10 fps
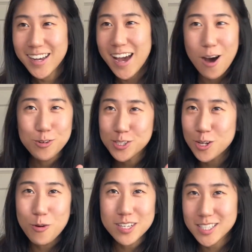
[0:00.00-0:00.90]
I was
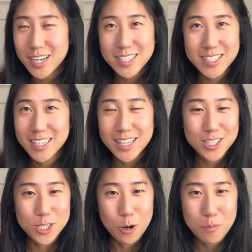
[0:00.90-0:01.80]
so excited to get the
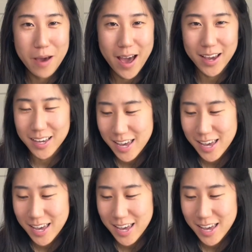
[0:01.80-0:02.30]
tote bag.